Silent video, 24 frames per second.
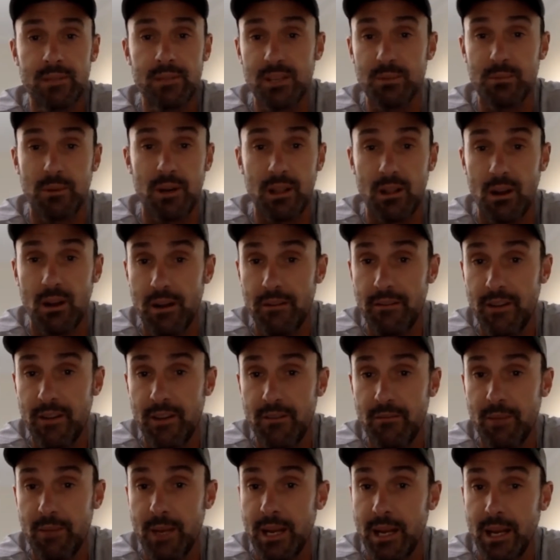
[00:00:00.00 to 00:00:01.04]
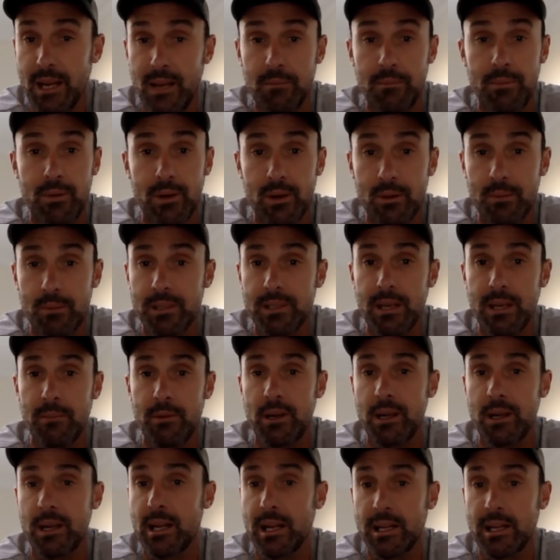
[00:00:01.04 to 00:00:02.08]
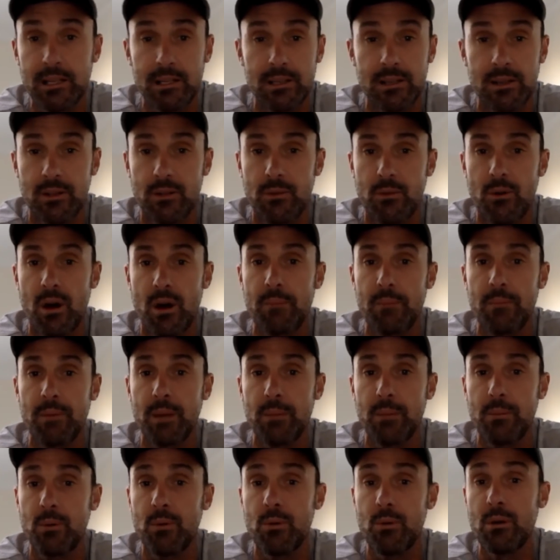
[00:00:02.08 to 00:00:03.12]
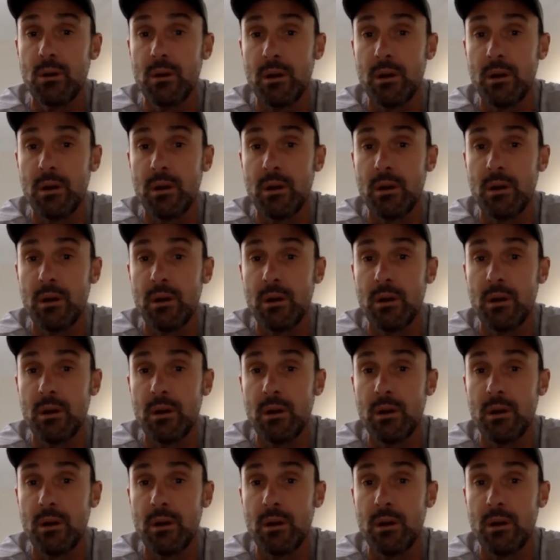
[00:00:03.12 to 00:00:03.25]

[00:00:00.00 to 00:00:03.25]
Does my life have meaning and purpose? Am I connected to the right people?